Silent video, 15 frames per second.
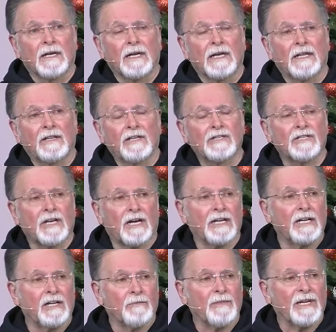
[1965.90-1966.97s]
And this thought
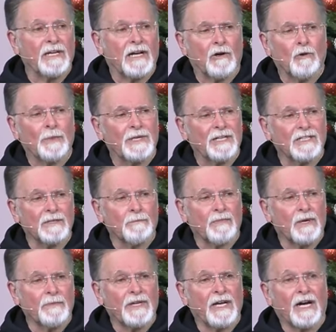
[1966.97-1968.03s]
hit me. I hope it doesn't
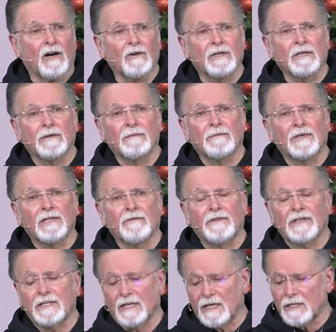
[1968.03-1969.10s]
bum you out, but if
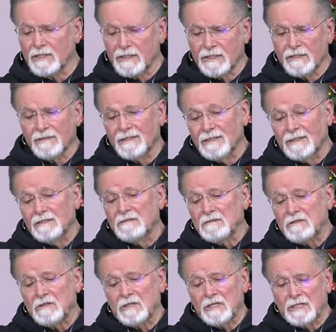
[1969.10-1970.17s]
it does,
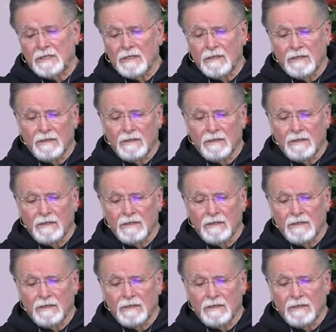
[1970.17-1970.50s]
good.